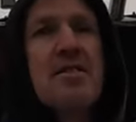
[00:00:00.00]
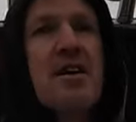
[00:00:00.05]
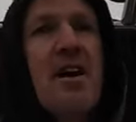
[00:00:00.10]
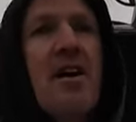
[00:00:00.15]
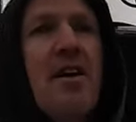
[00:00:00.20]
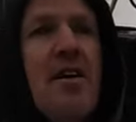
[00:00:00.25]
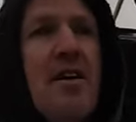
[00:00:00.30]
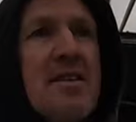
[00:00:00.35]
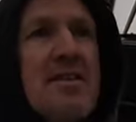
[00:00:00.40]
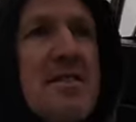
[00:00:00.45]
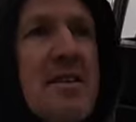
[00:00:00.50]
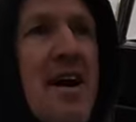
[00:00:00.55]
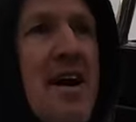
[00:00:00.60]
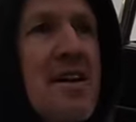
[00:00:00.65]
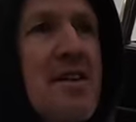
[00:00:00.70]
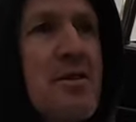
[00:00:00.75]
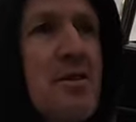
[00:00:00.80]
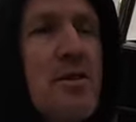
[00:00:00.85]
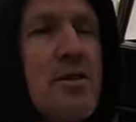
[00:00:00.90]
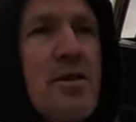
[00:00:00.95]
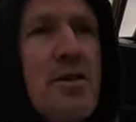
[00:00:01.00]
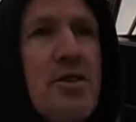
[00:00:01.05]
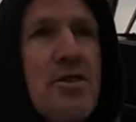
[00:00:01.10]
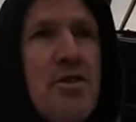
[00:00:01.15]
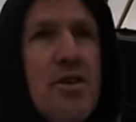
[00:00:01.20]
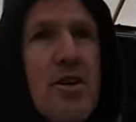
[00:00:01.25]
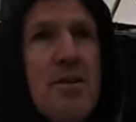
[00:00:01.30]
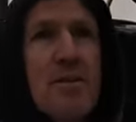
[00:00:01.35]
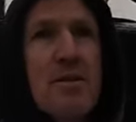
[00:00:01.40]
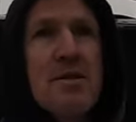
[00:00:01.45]
So I started doing
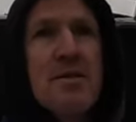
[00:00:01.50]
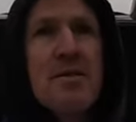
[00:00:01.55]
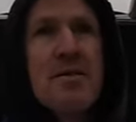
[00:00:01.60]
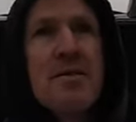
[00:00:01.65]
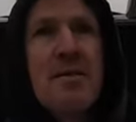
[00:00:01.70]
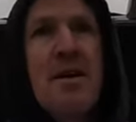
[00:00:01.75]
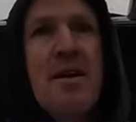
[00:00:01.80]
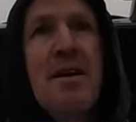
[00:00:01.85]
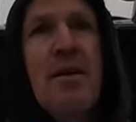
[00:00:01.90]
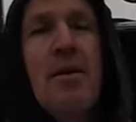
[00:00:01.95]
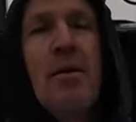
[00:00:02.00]
YouTube as